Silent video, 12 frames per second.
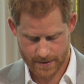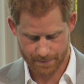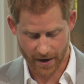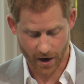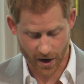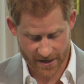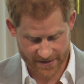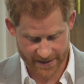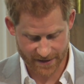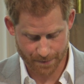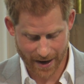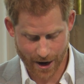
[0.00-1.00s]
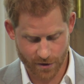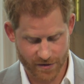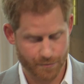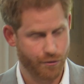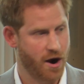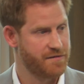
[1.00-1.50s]
By harnessing the power of
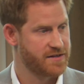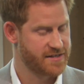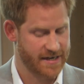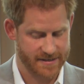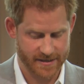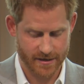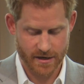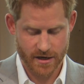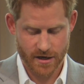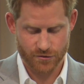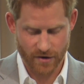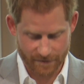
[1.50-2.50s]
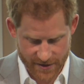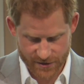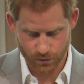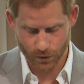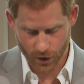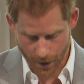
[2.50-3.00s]
the private sector, Travalyst
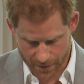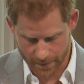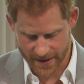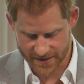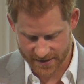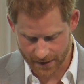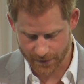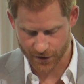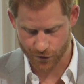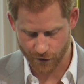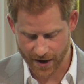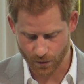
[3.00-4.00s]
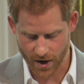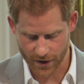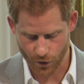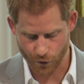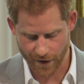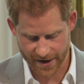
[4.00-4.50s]
will complement some of the great
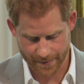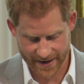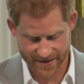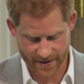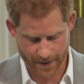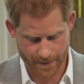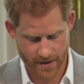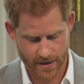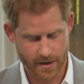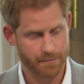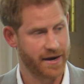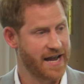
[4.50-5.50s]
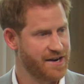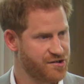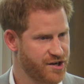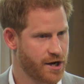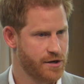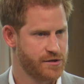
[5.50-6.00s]
work already being done by
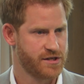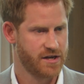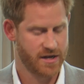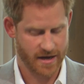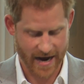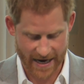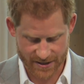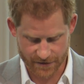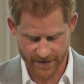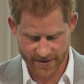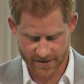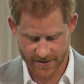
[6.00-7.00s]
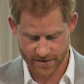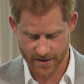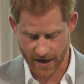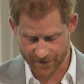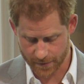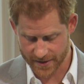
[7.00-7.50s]
NGOs, activists,
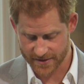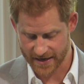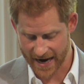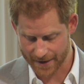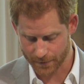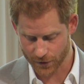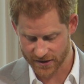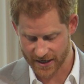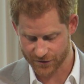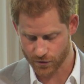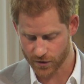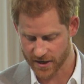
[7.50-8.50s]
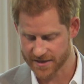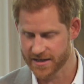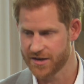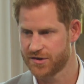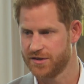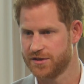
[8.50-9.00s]
governments, and multilateral
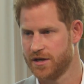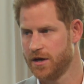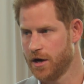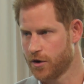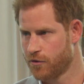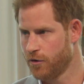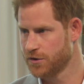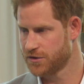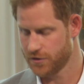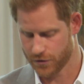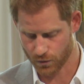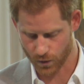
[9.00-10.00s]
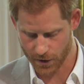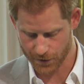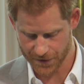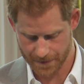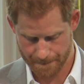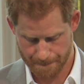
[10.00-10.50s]
organizations across the world.